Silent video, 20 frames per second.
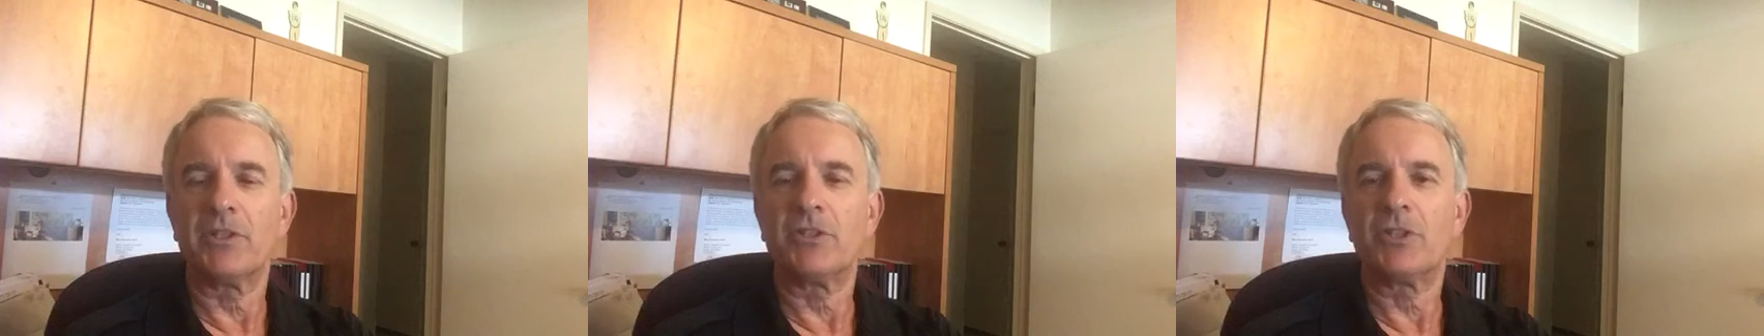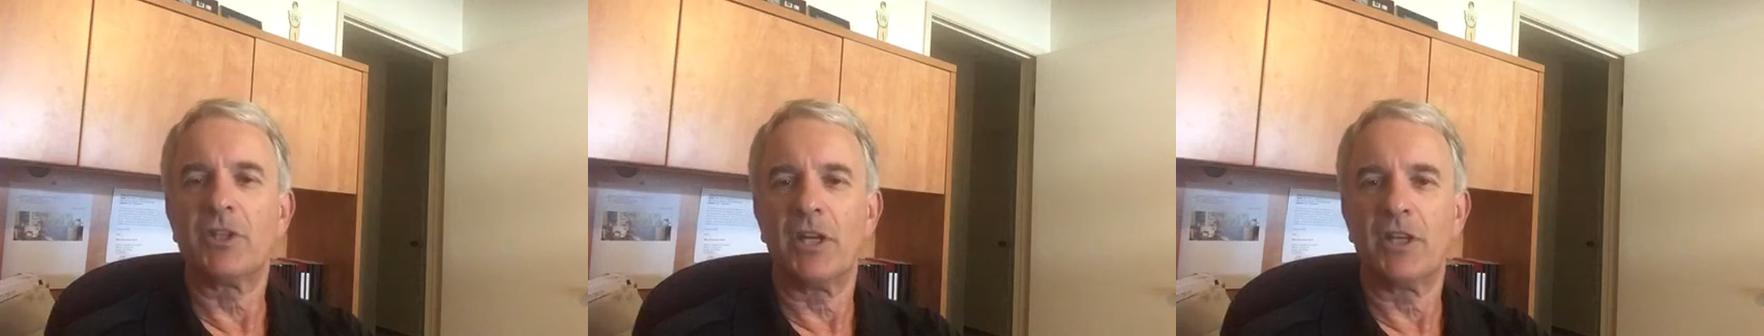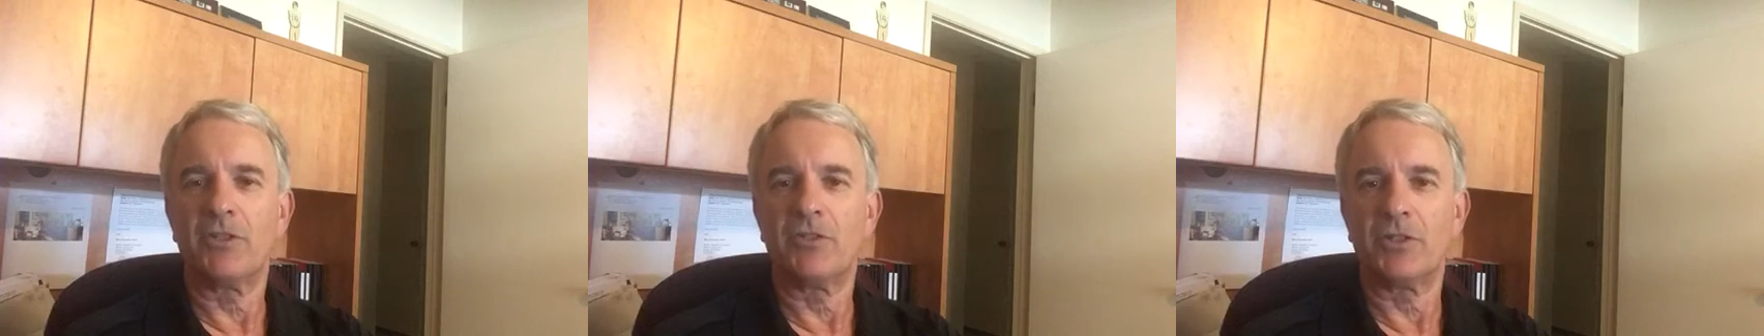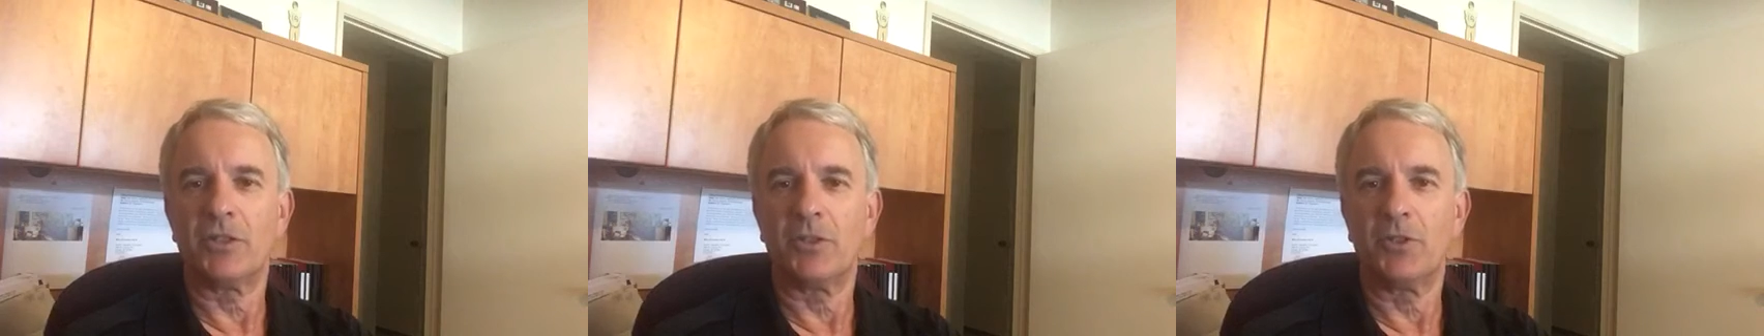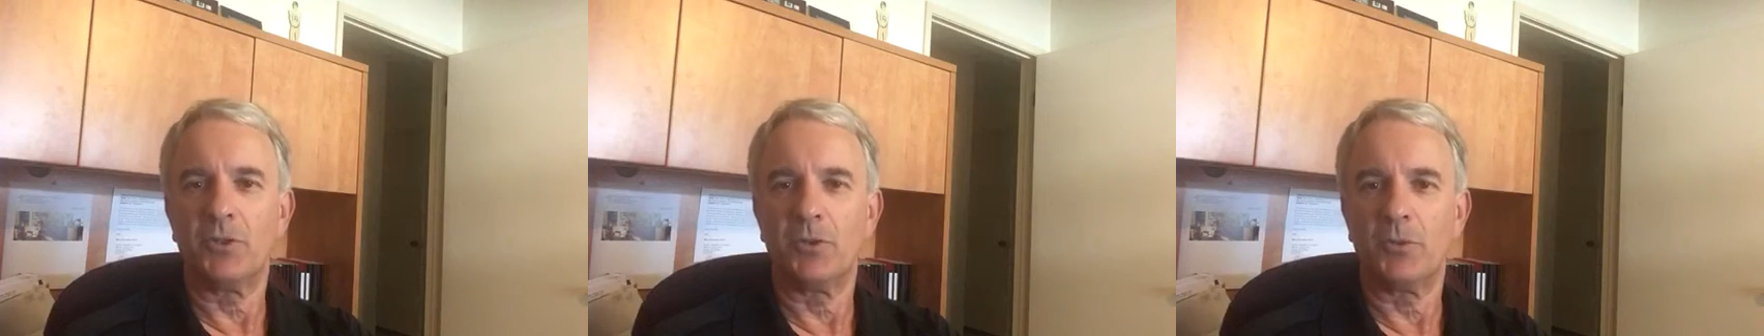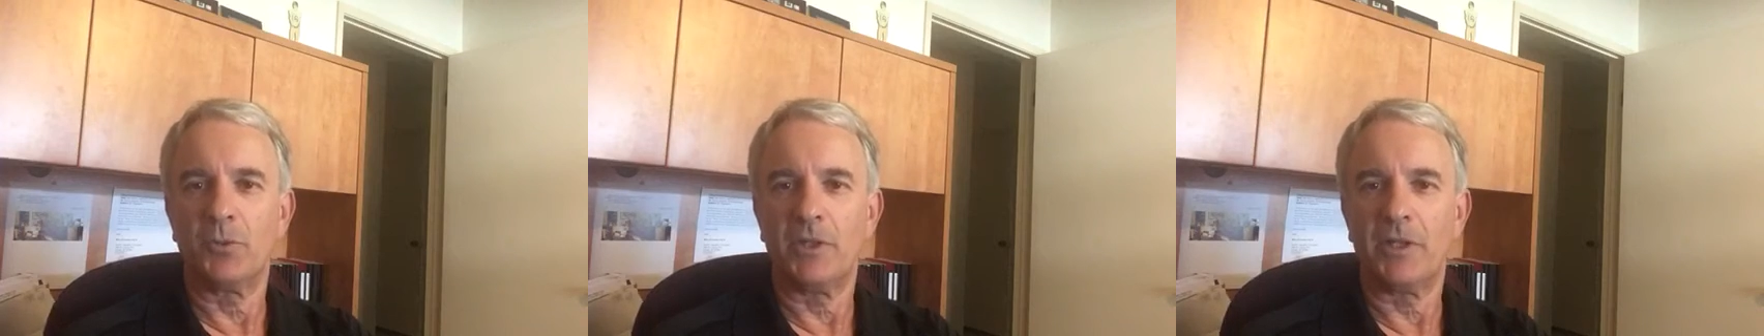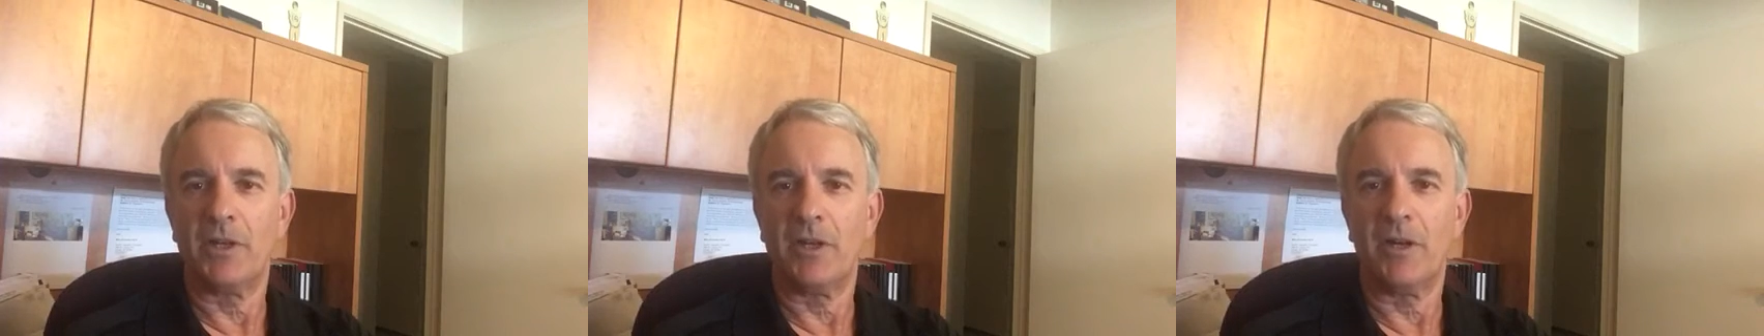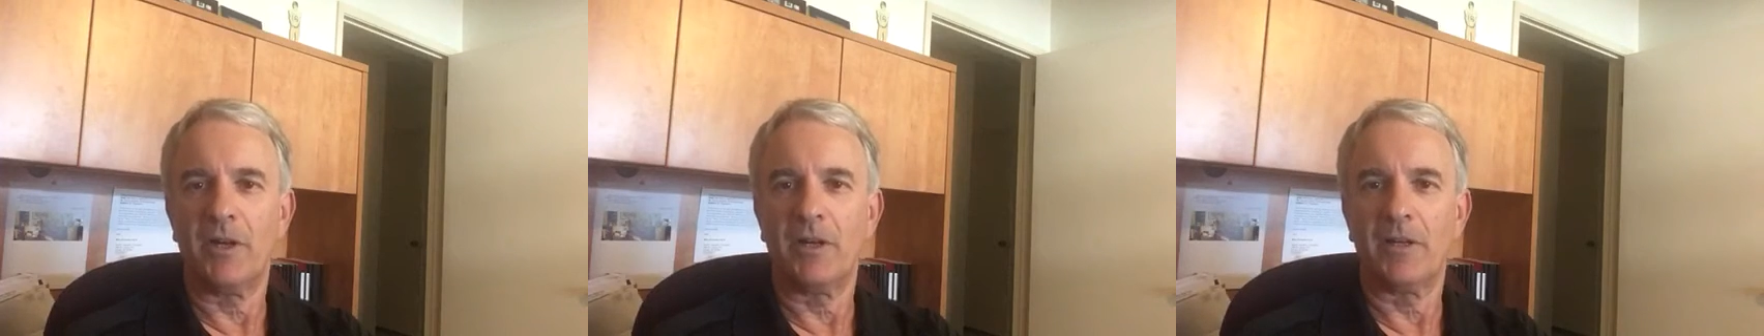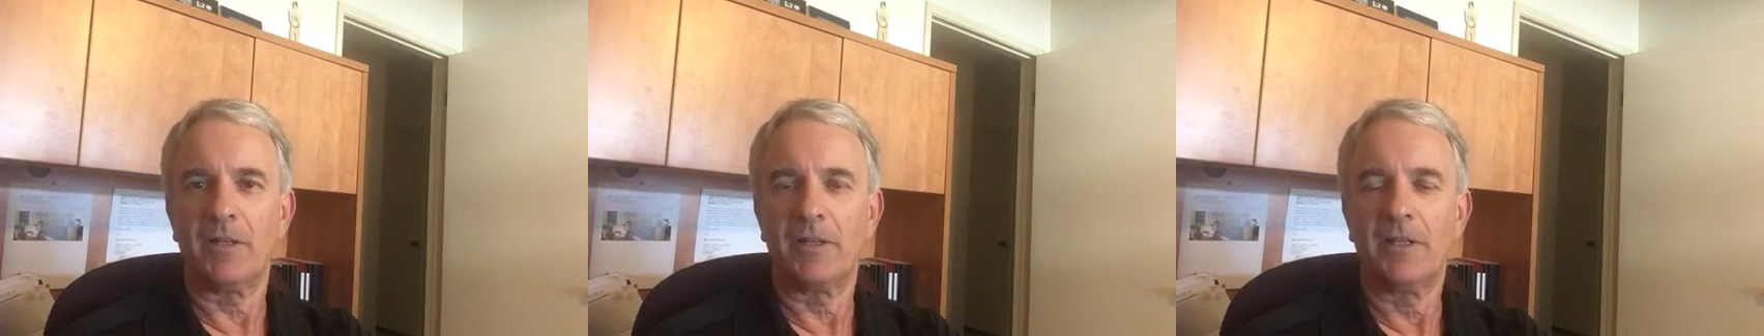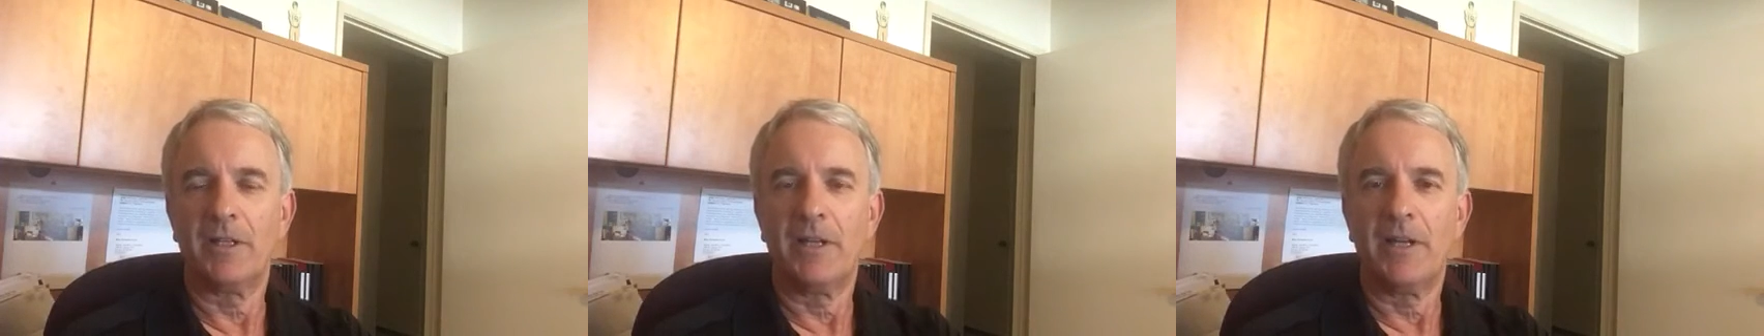changing who we are.